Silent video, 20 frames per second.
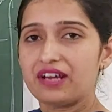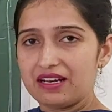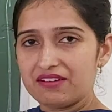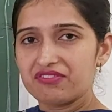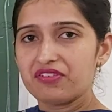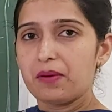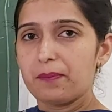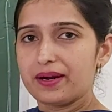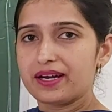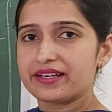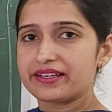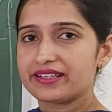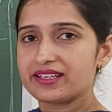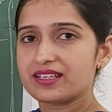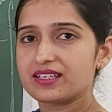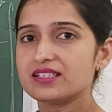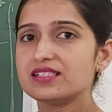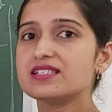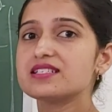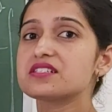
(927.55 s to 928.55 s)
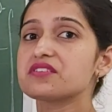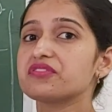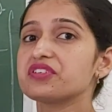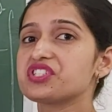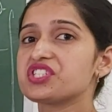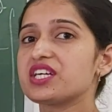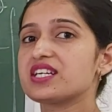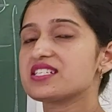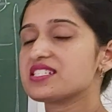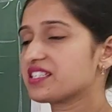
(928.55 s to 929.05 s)
alpha particles
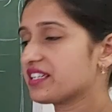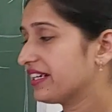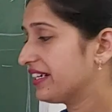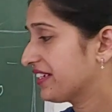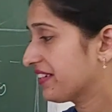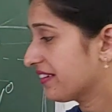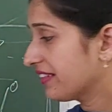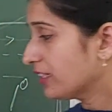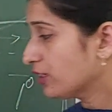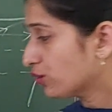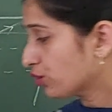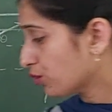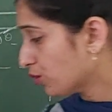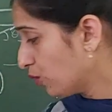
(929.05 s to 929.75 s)
which are scattering